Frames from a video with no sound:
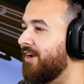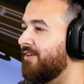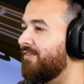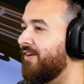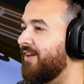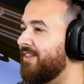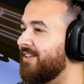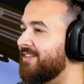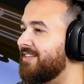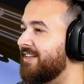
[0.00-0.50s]
of
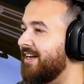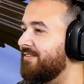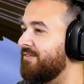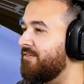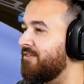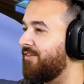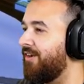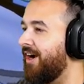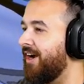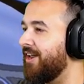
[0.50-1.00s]
others and have a
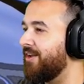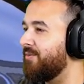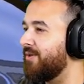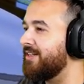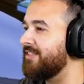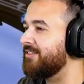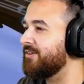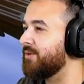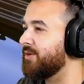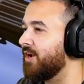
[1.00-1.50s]
variety of
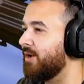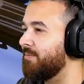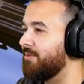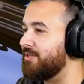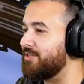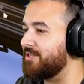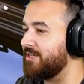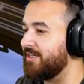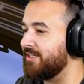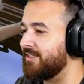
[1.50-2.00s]
ways to
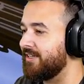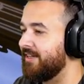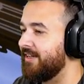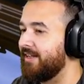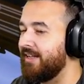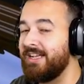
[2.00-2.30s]
accomplish this.